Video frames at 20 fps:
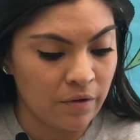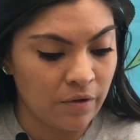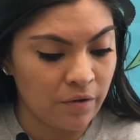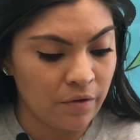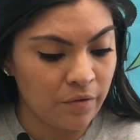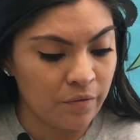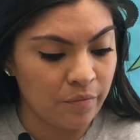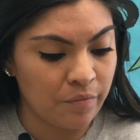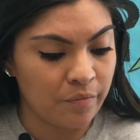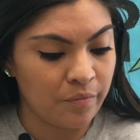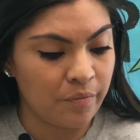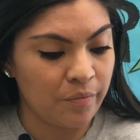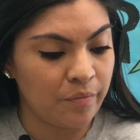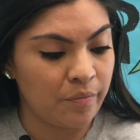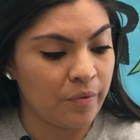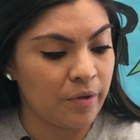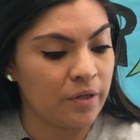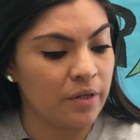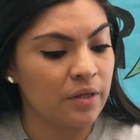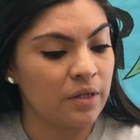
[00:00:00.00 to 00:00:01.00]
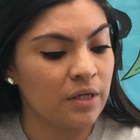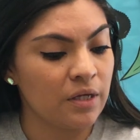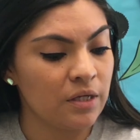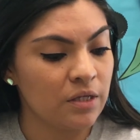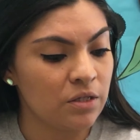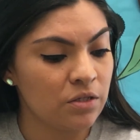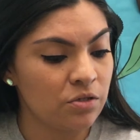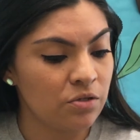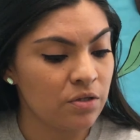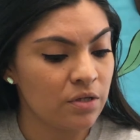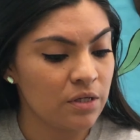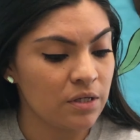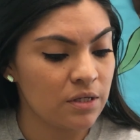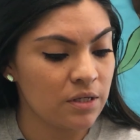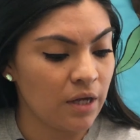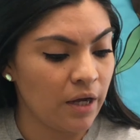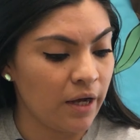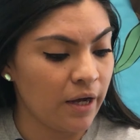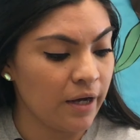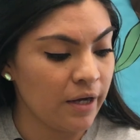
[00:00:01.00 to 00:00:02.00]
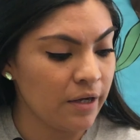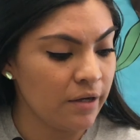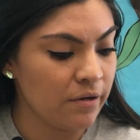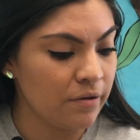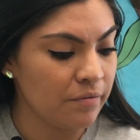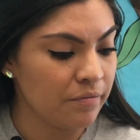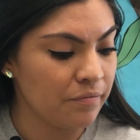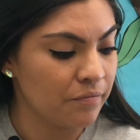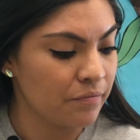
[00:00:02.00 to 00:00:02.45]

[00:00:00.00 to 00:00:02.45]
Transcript: Okay, put these to the side.